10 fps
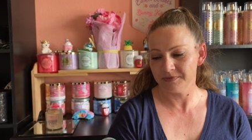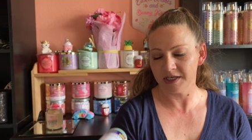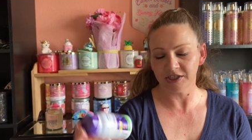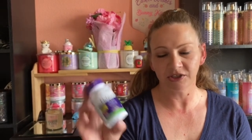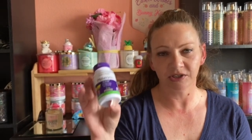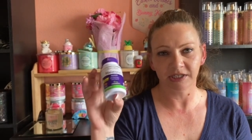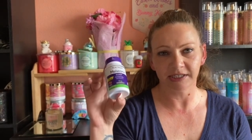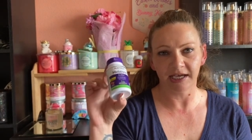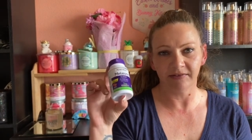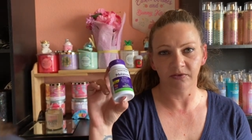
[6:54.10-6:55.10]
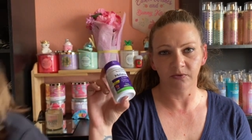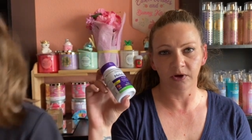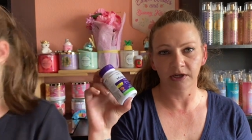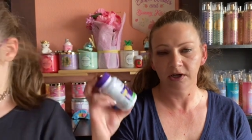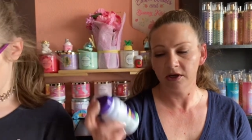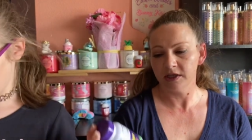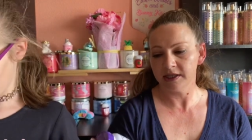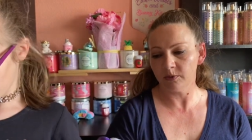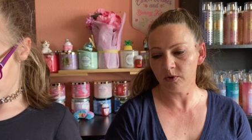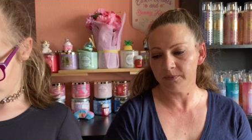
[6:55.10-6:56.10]
Yeah, she only takes half of one.
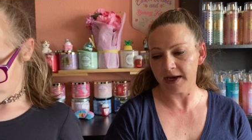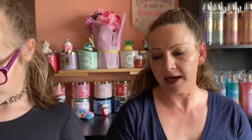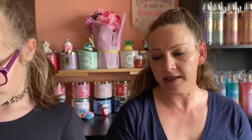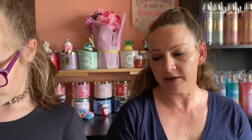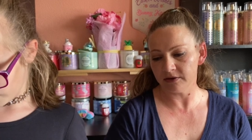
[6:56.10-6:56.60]
They weren't bad.